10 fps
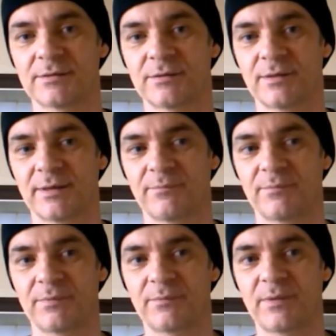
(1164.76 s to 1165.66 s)
so that
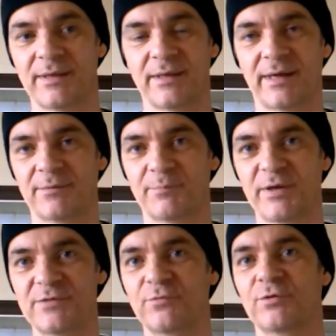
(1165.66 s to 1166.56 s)
they can get a
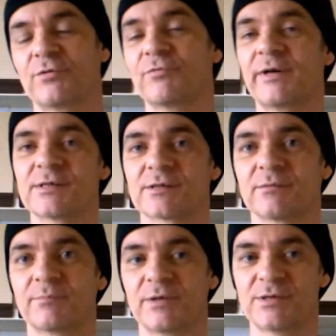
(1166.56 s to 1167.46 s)
peaceful night rest
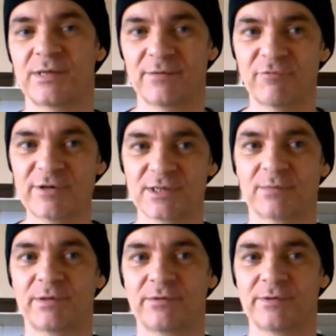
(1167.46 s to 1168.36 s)
because their
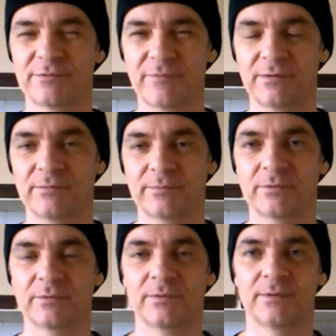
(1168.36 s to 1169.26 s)
resting period is very
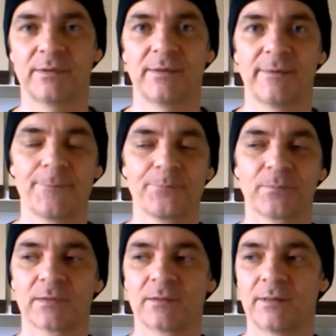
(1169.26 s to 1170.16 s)
important.
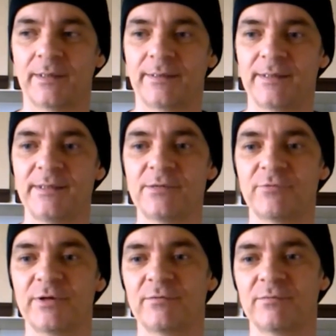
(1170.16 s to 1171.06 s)
And they need
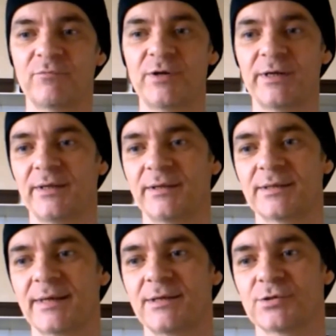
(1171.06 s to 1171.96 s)
re really in the
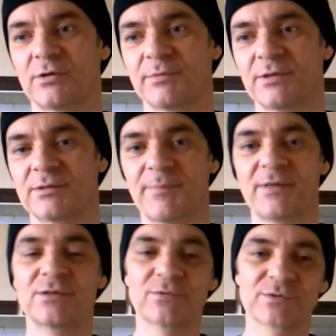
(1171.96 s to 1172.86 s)
daytime,
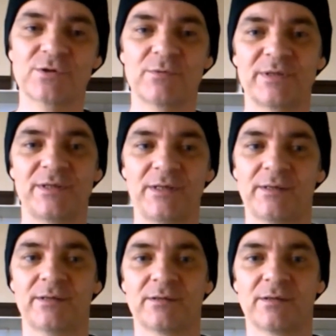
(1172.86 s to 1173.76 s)
depending on time of the
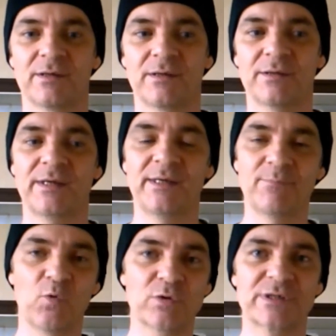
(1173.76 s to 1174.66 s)
year, they need
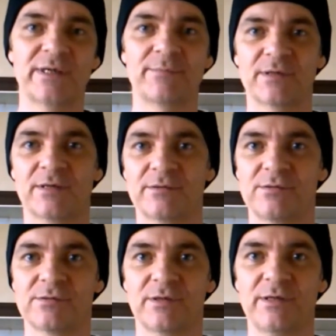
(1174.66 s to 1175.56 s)
more sleep than
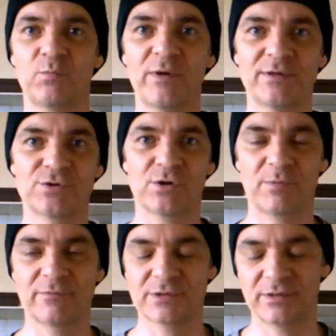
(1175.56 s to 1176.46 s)
others. In the winter
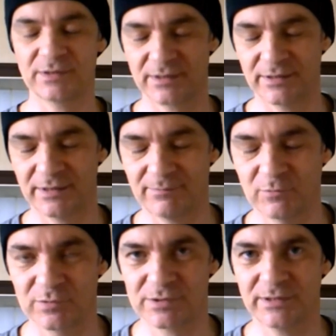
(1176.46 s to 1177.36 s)
time, obviously, they're going to need
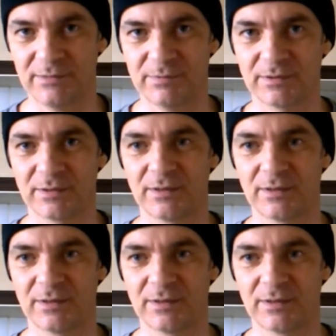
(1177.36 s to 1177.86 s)
more sleep.